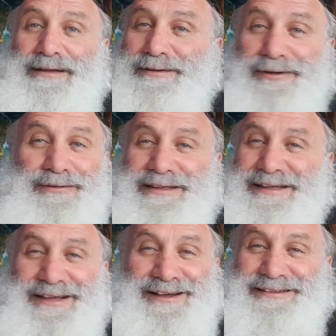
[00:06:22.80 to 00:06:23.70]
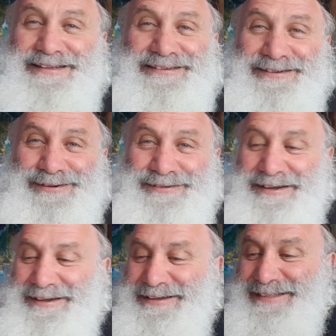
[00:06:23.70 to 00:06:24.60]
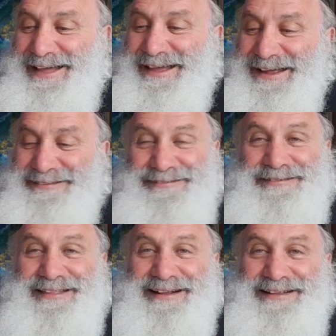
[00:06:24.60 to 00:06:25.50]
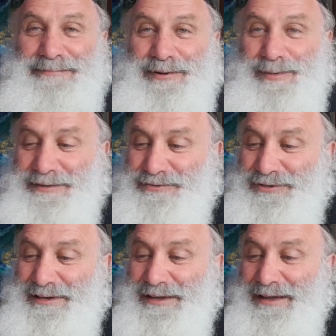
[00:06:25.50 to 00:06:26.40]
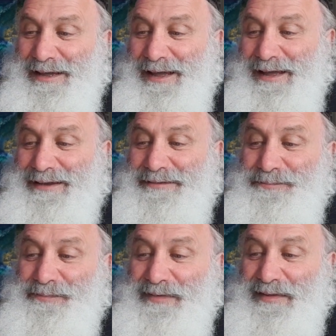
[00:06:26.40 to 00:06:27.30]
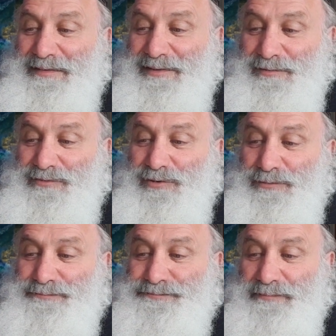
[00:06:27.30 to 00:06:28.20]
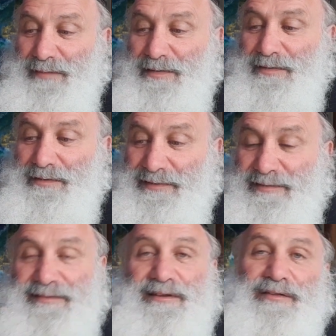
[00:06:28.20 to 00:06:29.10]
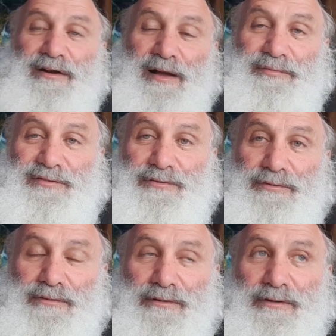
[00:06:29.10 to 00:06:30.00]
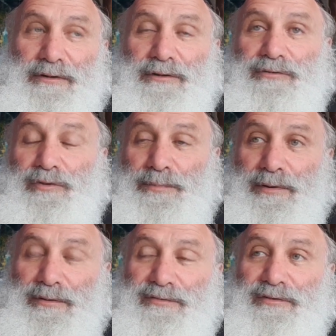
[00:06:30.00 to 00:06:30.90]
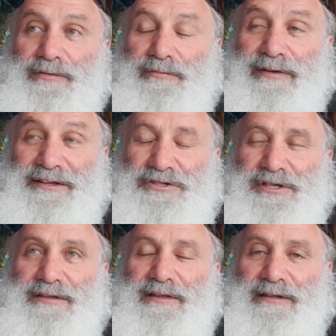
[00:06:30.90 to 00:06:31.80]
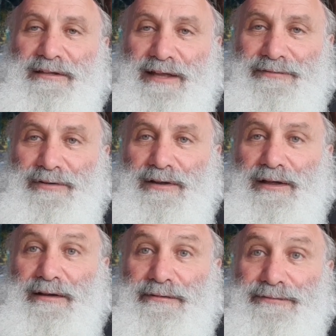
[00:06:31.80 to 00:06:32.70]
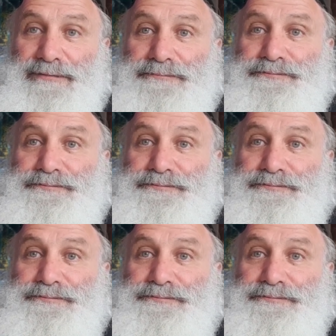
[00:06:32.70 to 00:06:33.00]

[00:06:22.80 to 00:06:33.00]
Only God can know the answer to that type of question. And so too, this is another obstacle to a person reaching the level of